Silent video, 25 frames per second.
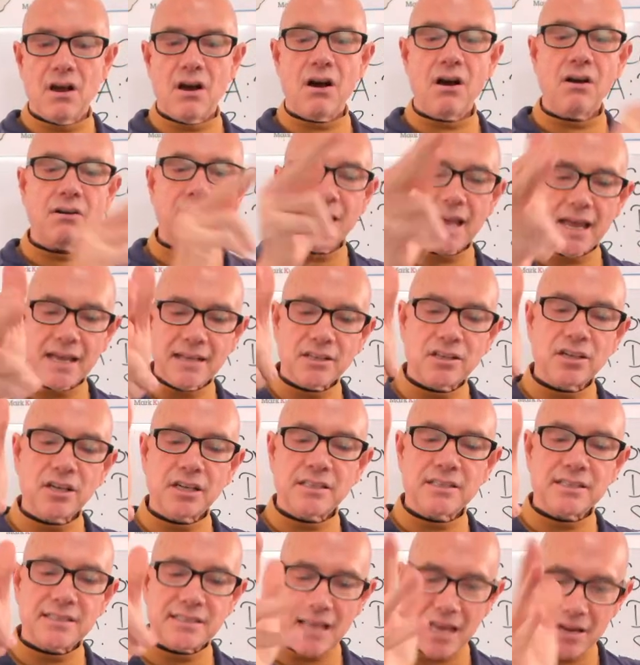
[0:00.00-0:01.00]
Okay,
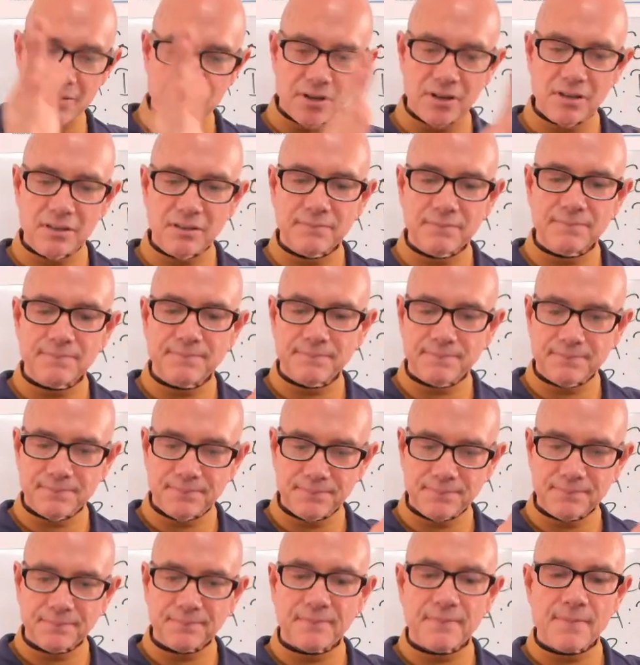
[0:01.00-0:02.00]
good, Sarah.
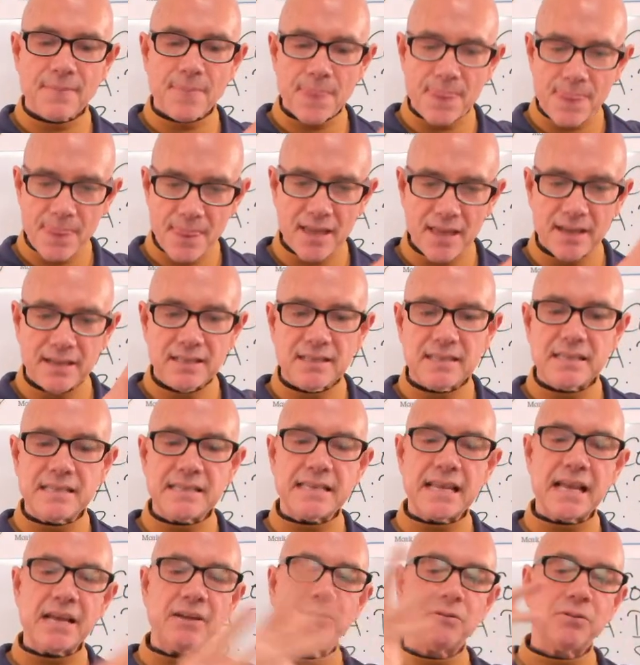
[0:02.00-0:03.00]

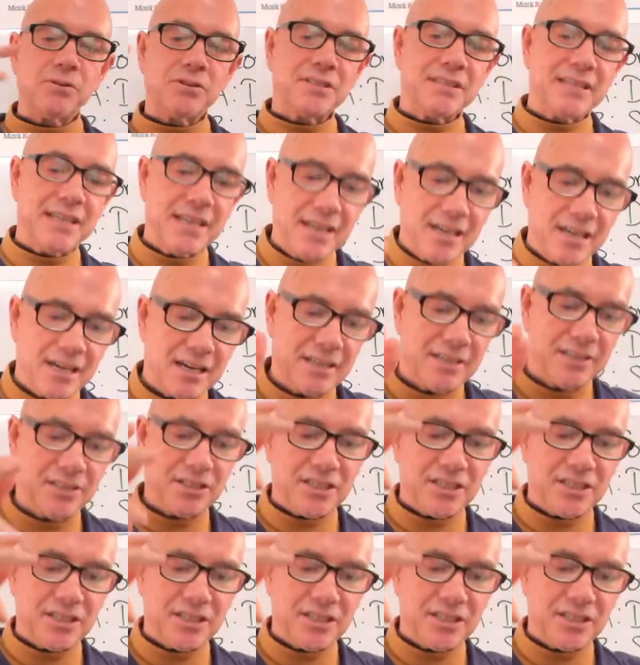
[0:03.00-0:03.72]
Sarah was here.